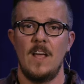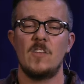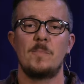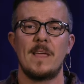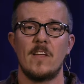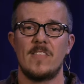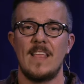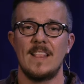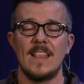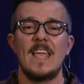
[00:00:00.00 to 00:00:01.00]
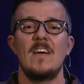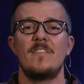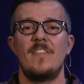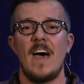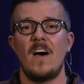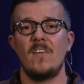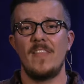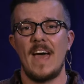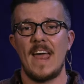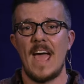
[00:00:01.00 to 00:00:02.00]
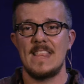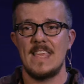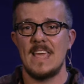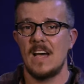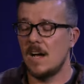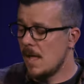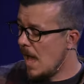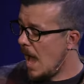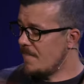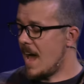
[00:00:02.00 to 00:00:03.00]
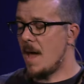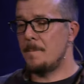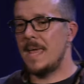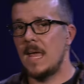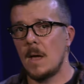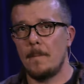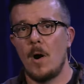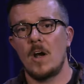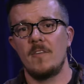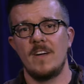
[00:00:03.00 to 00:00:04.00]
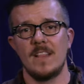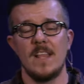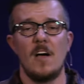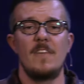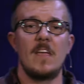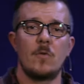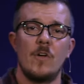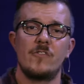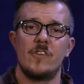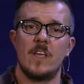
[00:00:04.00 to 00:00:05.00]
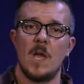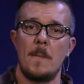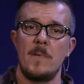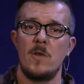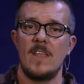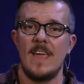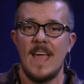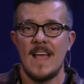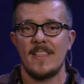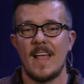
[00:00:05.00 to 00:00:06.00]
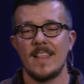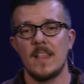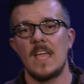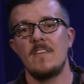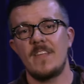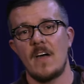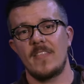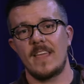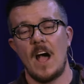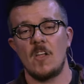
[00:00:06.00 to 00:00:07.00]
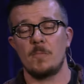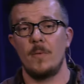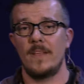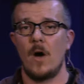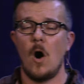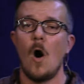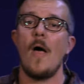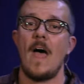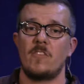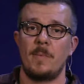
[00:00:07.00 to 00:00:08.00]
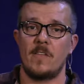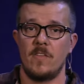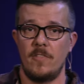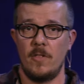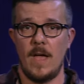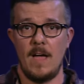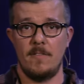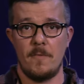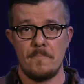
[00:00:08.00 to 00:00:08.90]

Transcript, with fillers: and it's because they lived out that idea of being a part of a loving Christian community that lived out the gospel in all aspects of their life